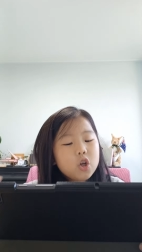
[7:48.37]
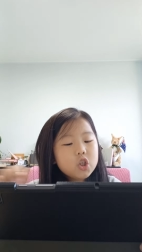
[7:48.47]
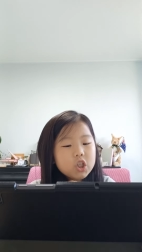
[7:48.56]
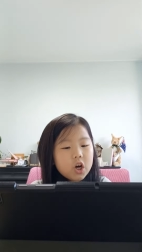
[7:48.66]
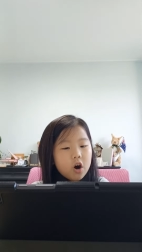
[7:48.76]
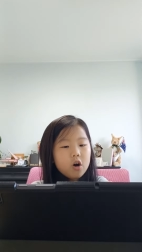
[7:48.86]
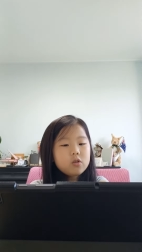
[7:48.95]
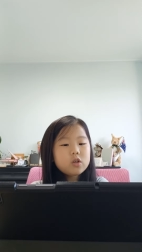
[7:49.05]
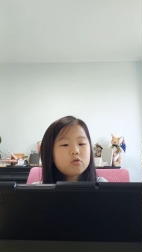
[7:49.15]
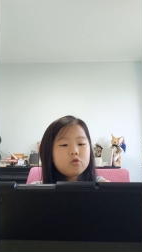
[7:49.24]
She
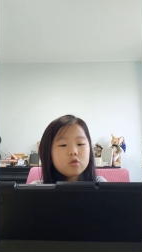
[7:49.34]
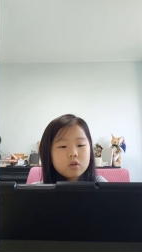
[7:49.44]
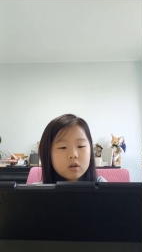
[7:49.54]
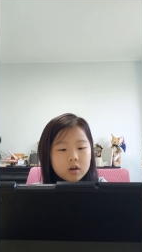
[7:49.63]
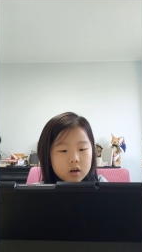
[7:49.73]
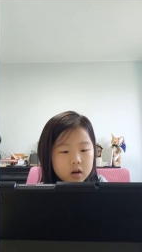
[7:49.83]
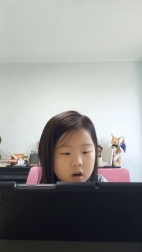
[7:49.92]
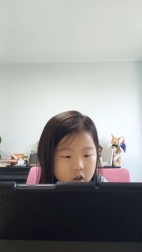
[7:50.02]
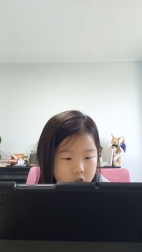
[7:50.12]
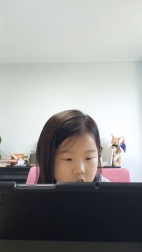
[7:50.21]
also took
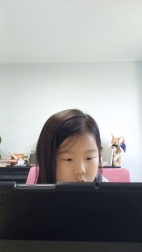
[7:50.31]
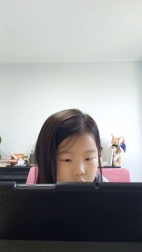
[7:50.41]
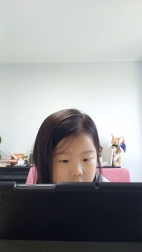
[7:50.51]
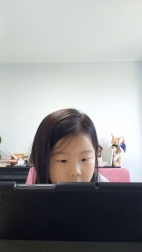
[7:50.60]
her shoes